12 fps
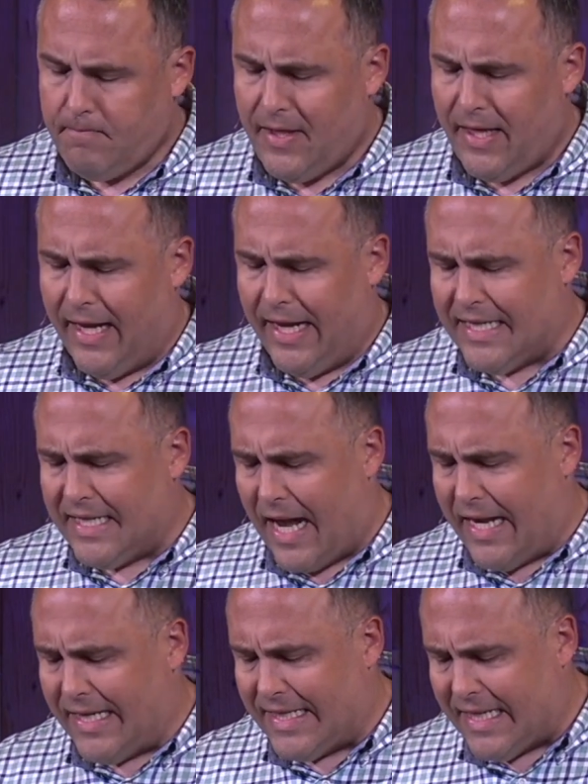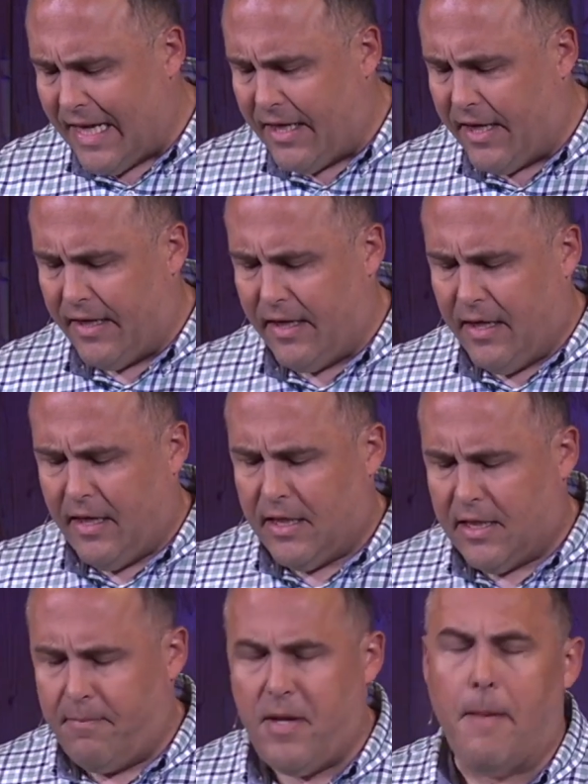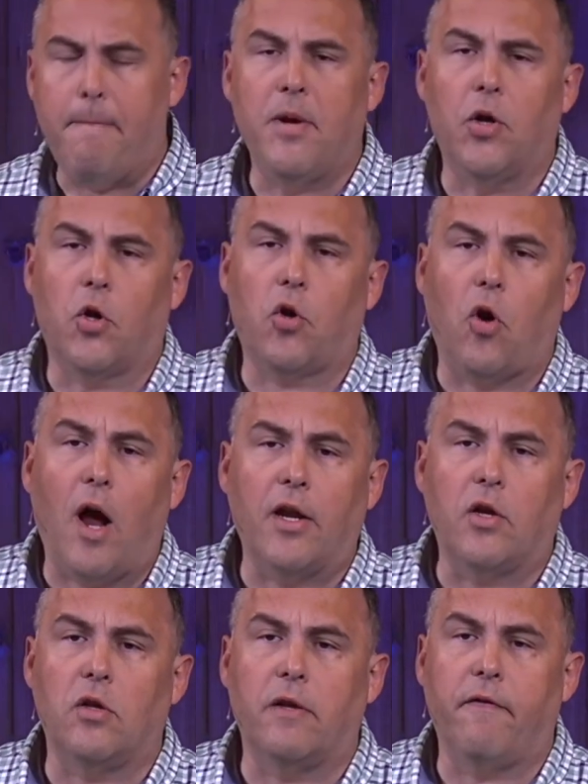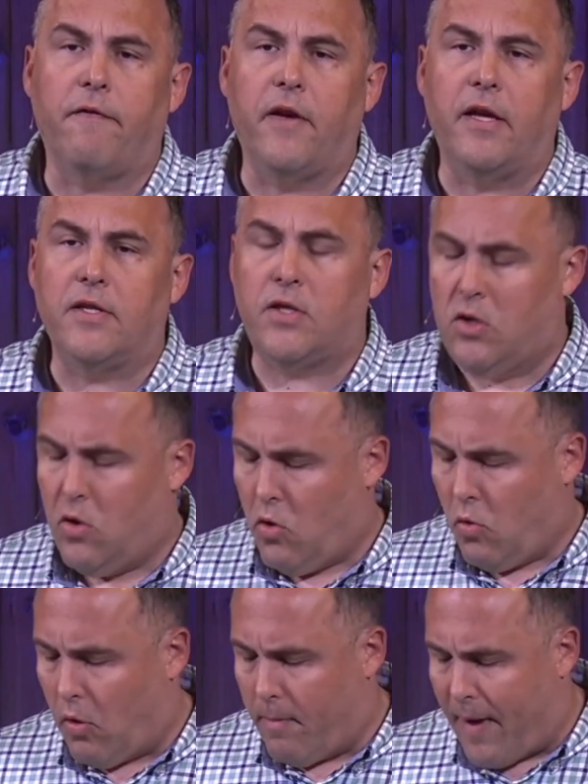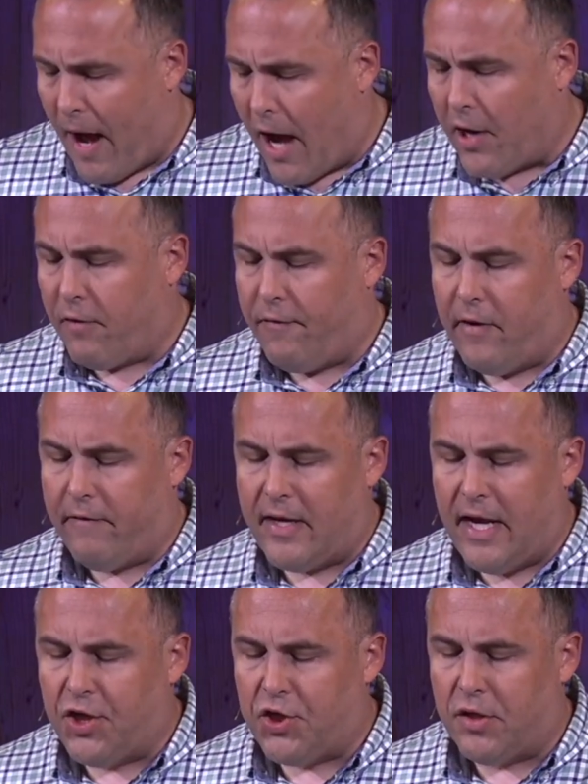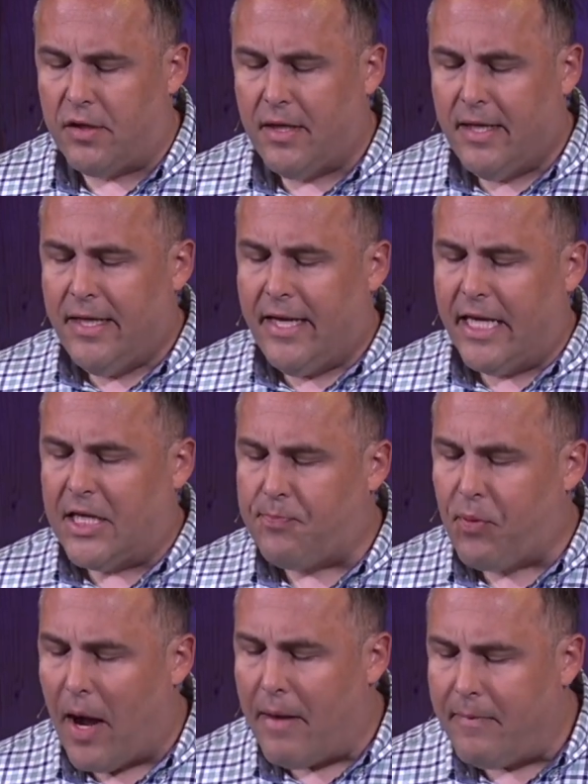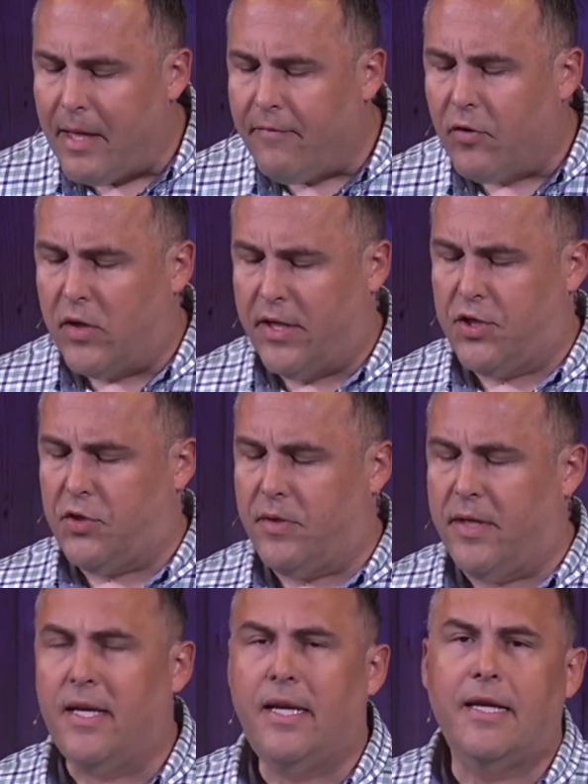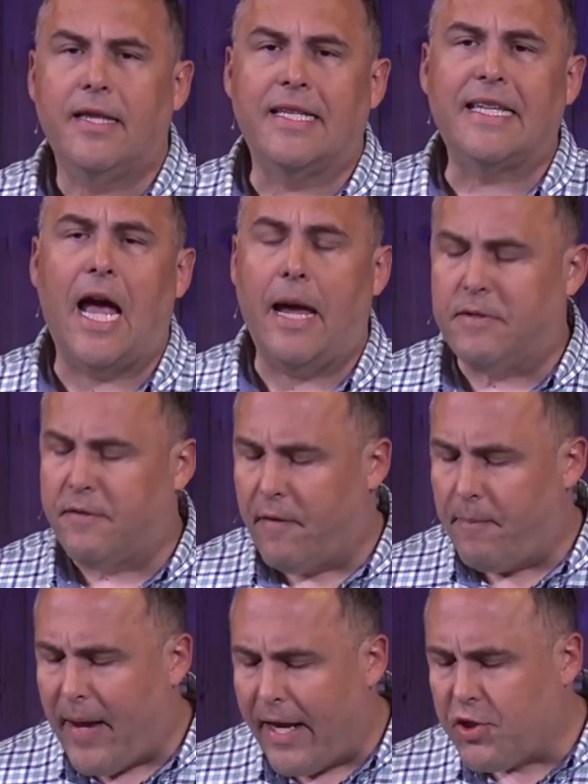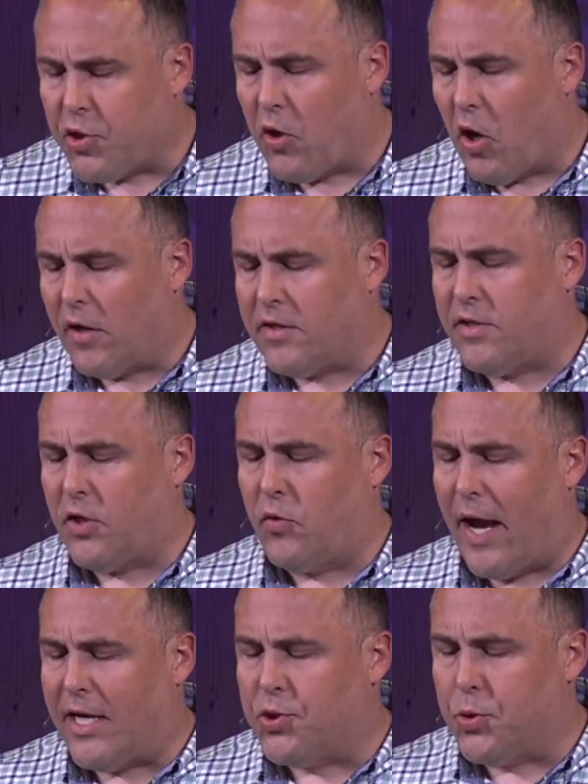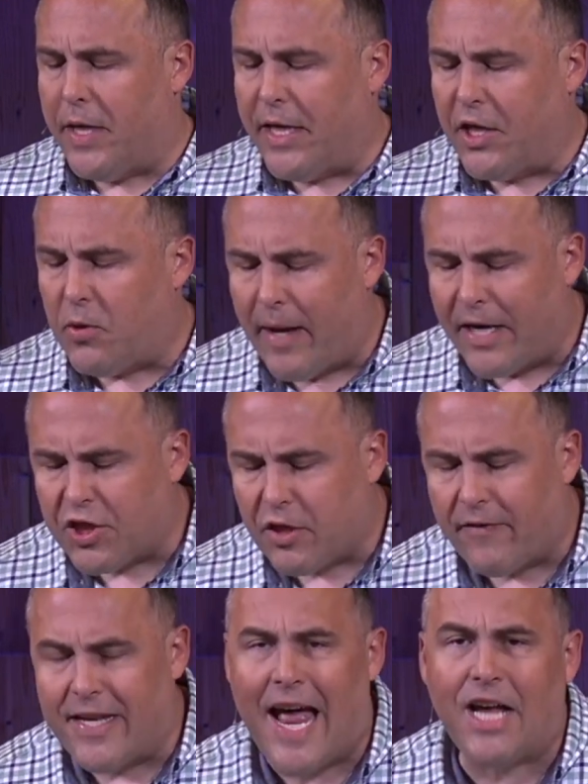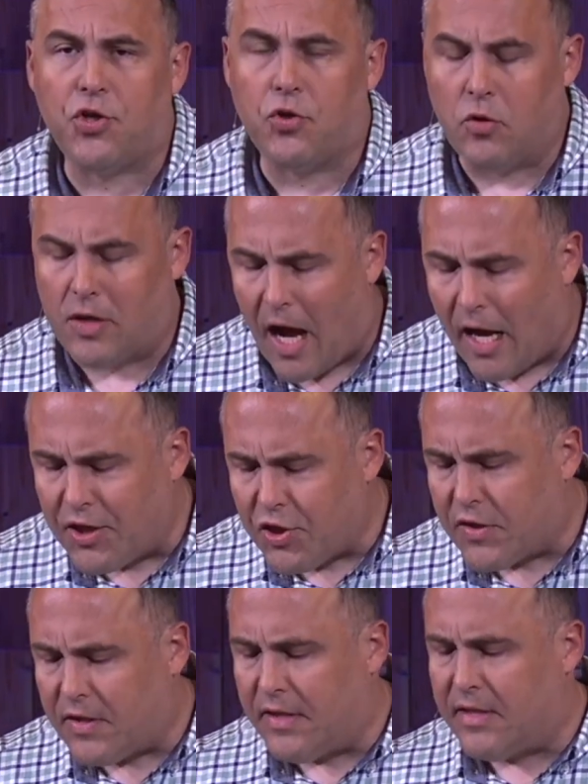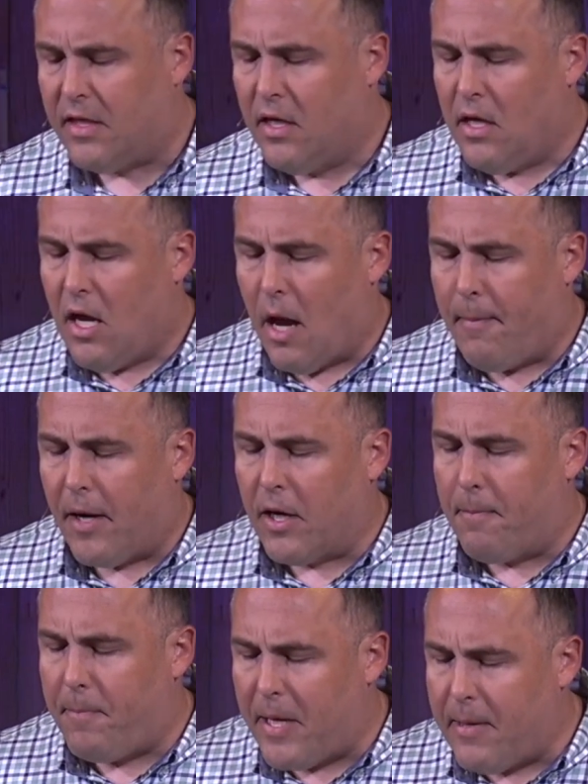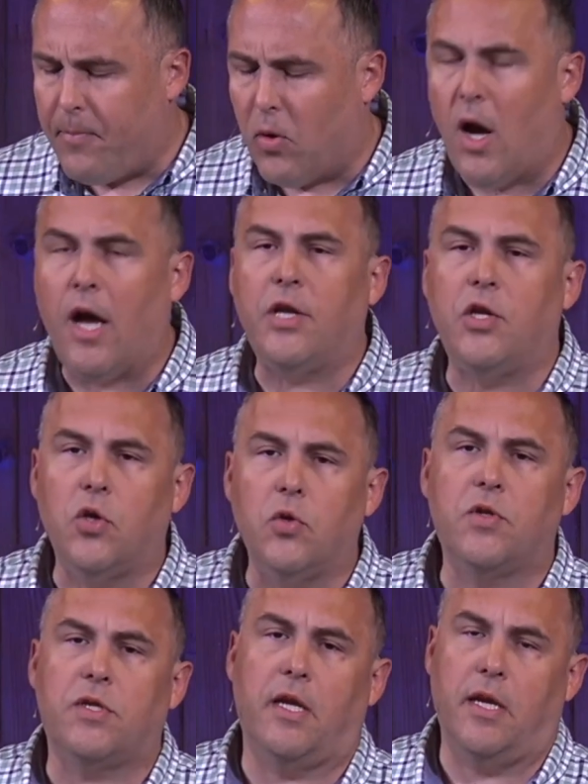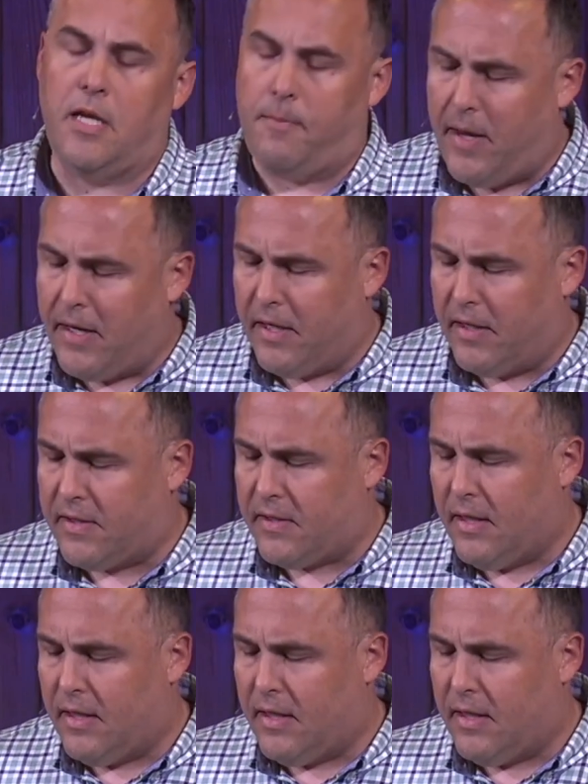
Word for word: It is not intended to be a mere chronicle of events or a biography of a nation. It's primeval history, the times of the patriarchs, the gradual incubation of a national consciousness among a people unused to independence,